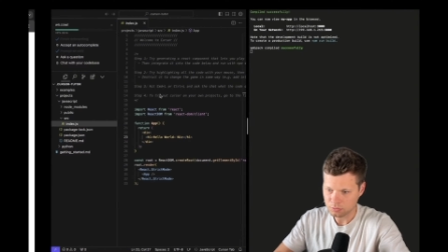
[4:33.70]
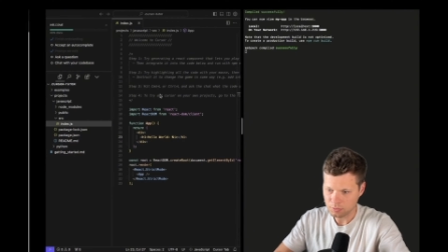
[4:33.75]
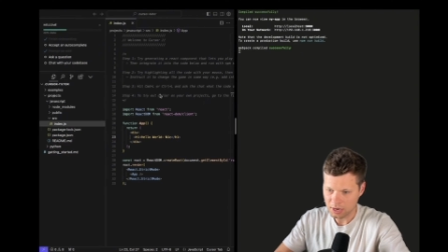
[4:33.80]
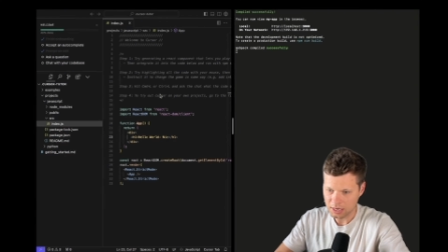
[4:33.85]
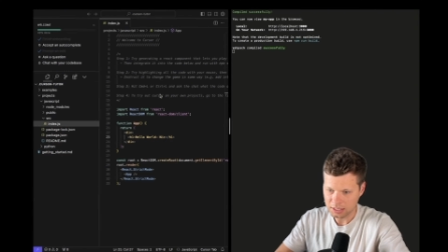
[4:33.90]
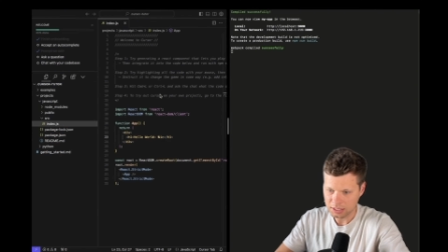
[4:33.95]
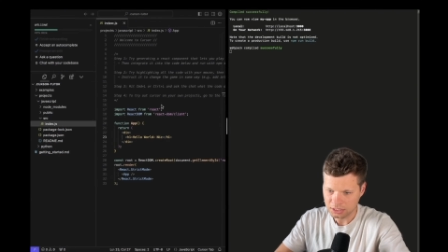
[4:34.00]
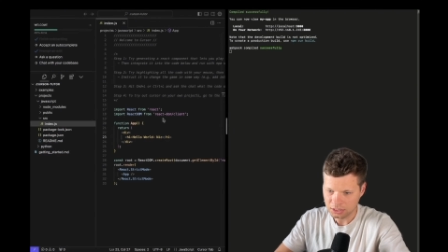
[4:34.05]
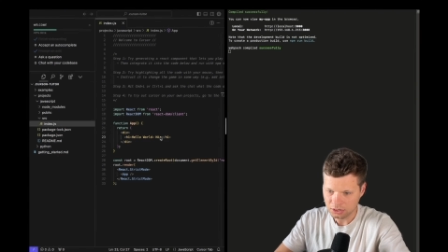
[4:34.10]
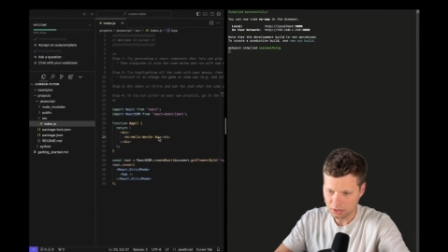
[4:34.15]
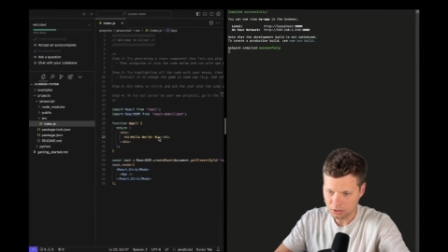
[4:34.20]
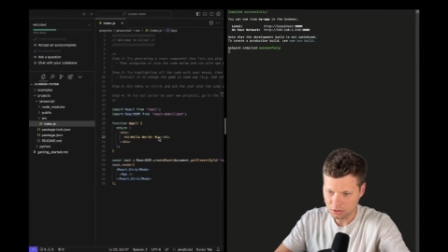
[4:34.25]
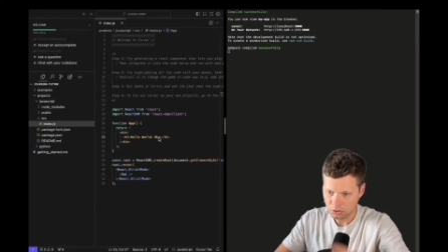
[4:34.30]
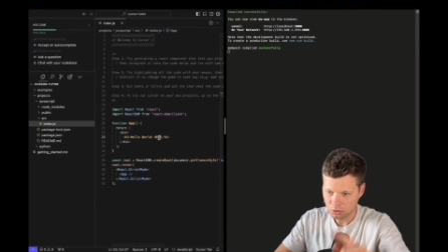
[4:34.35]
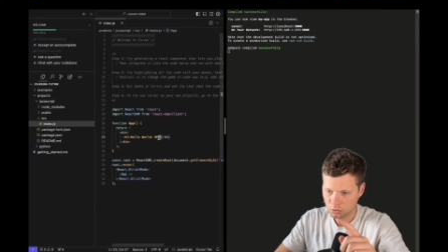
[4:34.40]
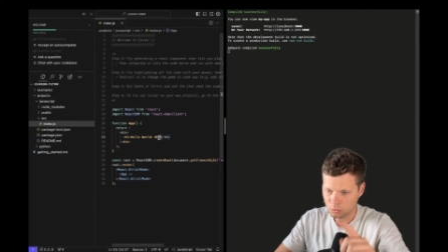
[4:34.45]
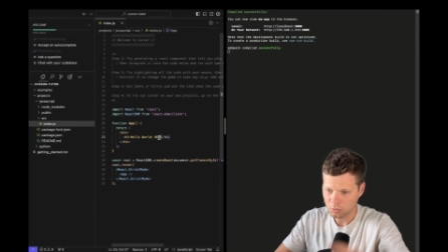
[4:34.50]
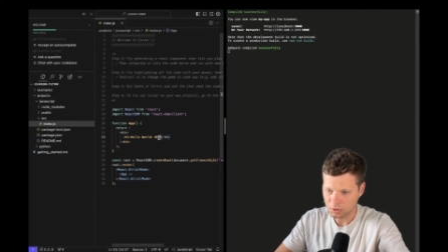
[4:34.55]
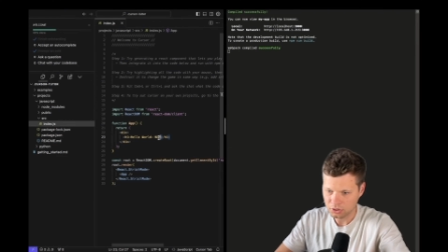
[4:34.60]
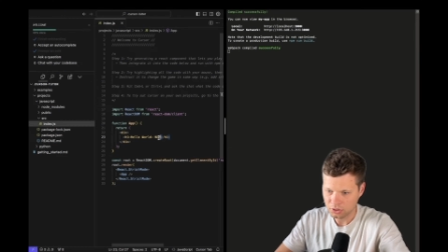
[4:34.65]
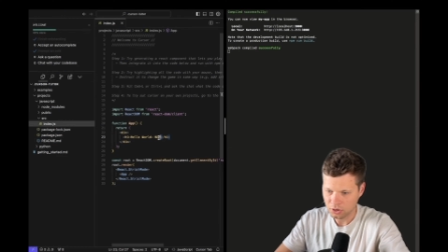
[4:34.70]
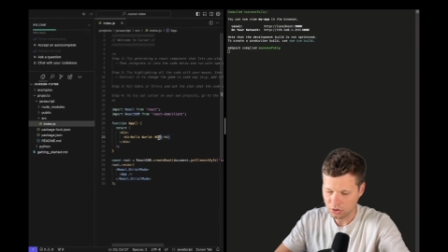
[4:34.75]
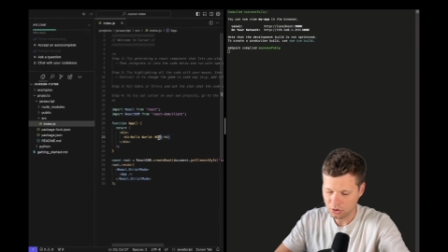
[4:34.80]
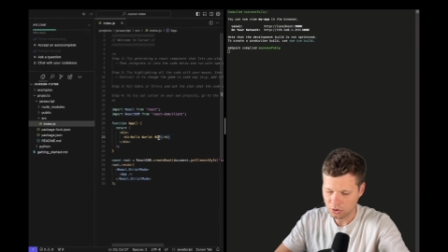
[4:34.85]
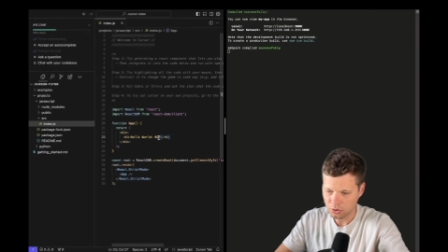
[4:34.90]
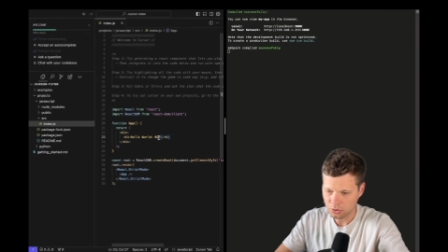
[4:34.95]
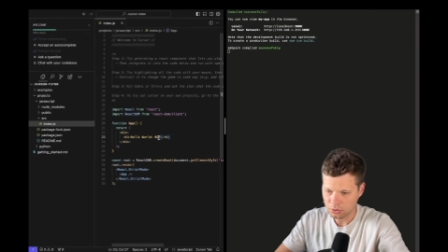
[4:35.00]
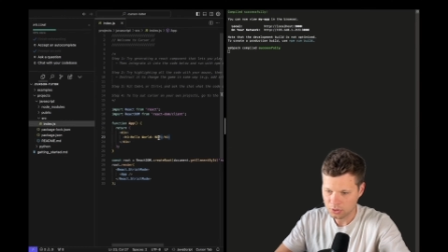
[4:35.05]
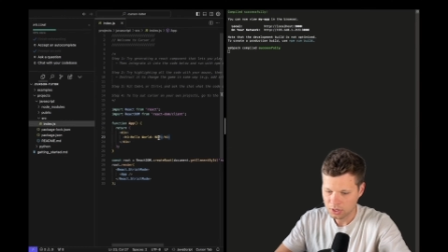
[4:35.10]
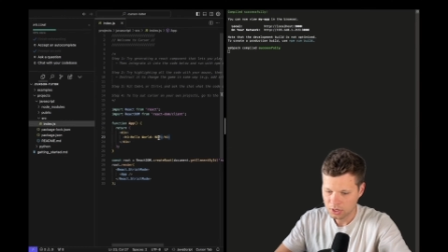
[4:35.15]
right here with
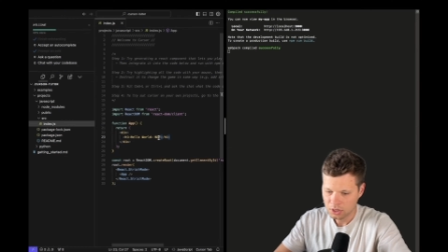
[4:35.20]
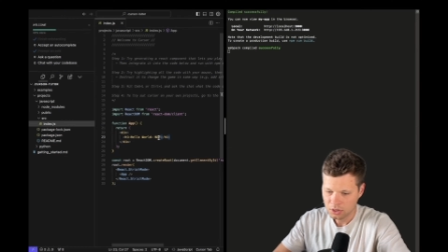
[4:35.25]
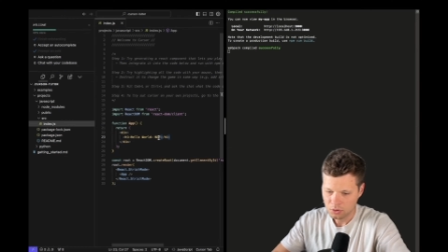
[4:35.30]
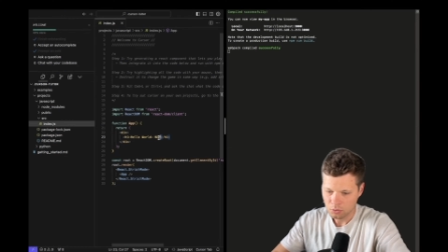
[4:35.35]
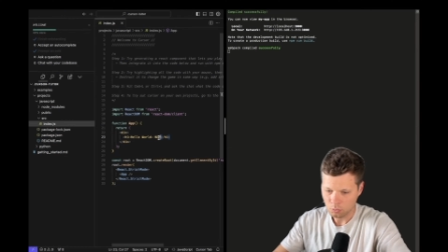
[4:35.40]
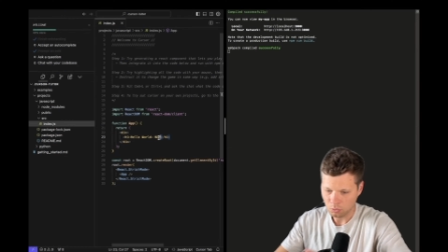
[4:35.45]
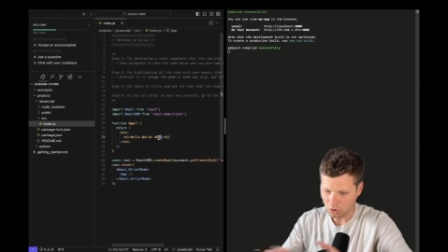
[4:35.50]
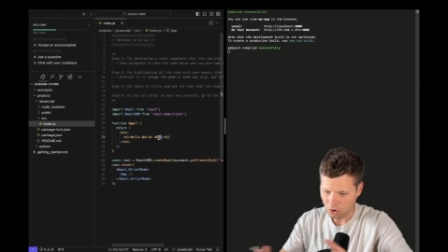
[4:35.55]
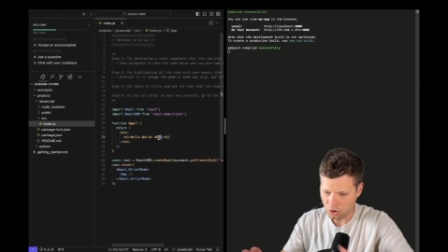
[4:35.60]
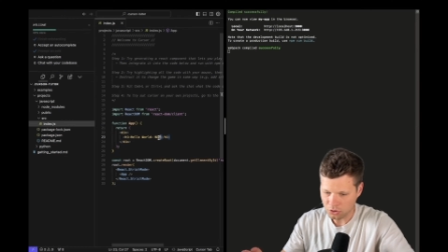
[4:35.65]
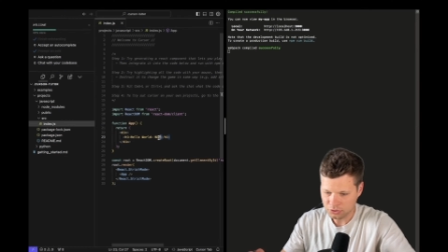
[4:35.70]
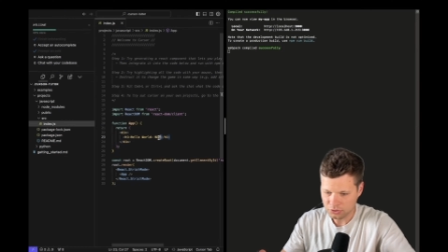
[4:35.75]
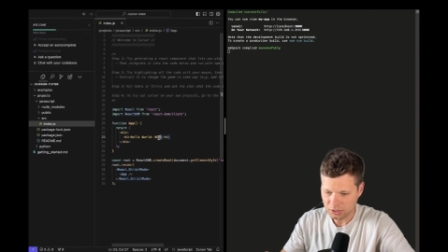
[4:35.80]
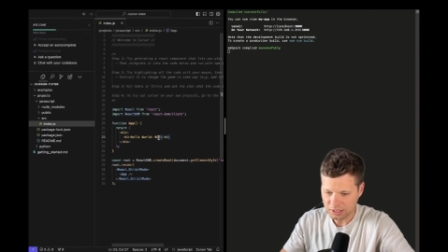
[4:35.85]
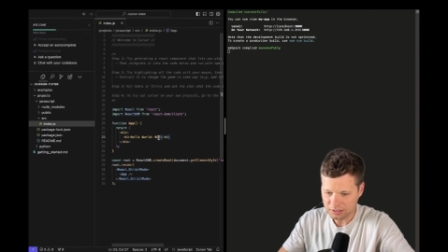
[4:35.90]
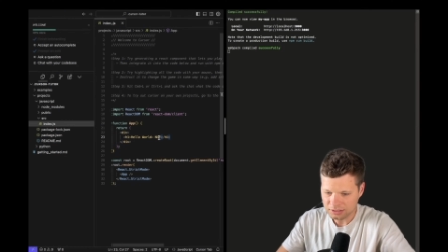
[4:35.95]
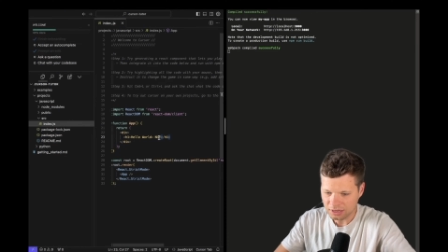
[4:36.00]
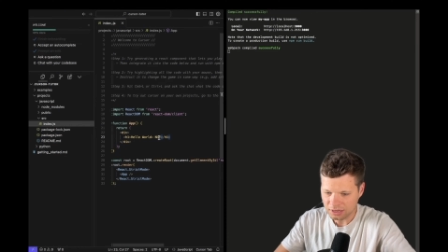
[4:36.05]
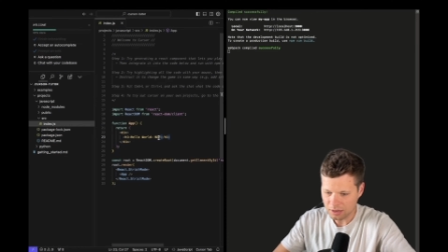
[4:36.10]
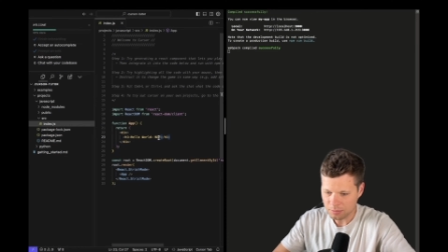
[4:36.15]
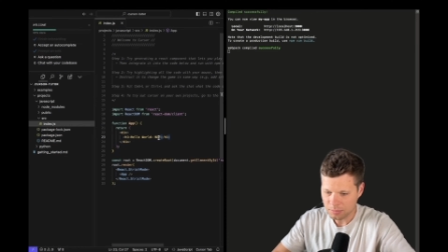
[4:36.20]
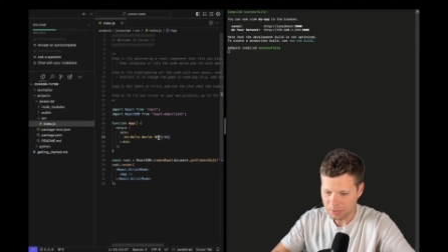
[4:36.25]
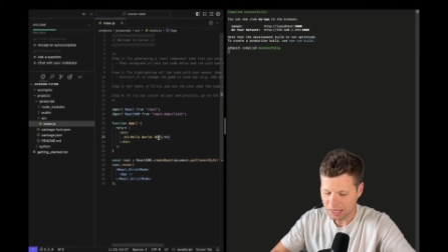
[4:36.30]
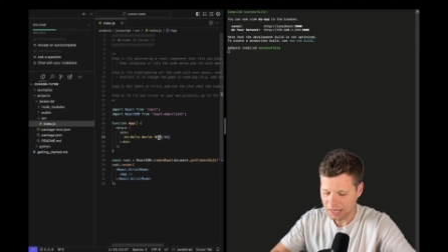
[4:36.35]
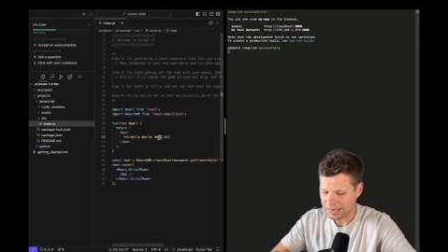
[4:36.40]
code. We're all synced up